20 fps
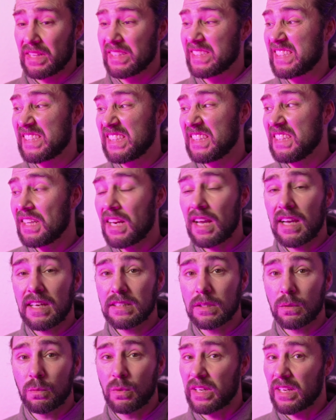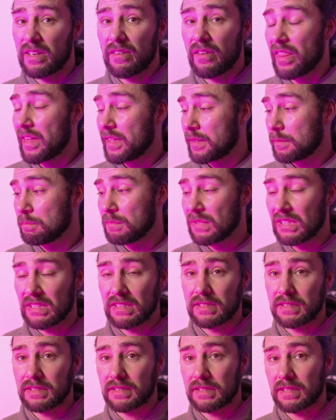scene light, whatever that
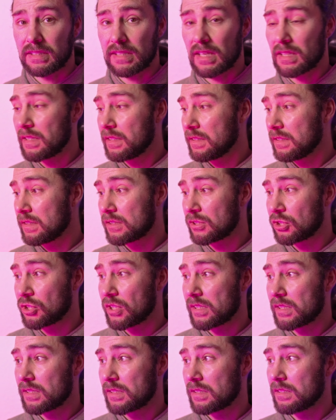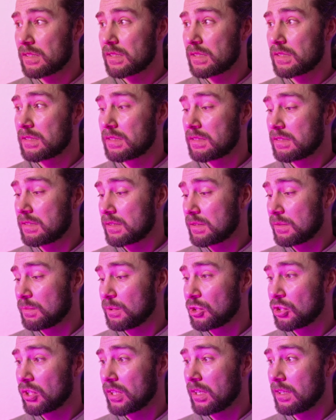means exactly, is just
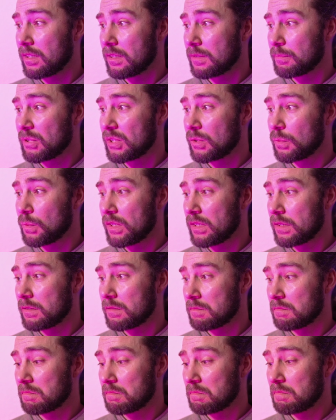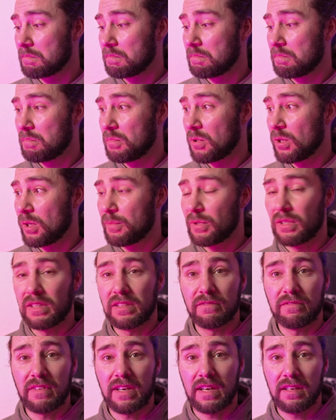switching between purple
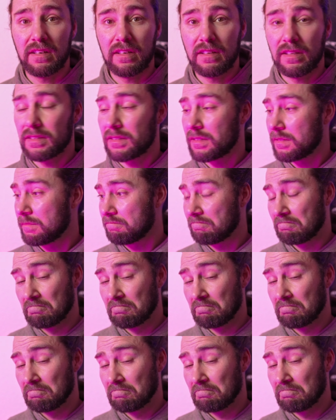and violet.